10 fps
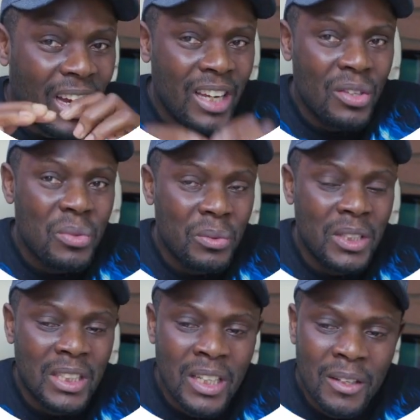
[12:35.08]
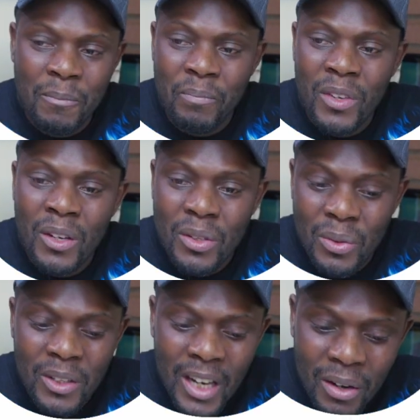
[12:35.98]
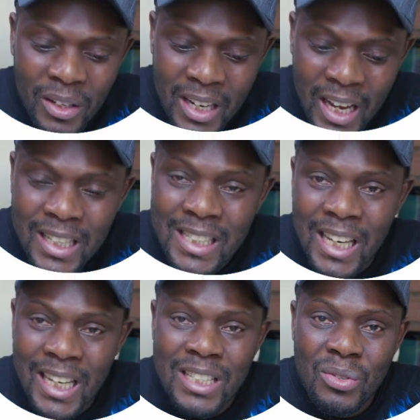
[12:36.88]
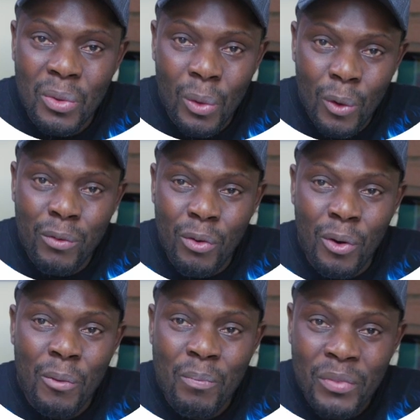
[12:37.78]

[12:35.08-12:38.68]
into it. So now the next thing is to look for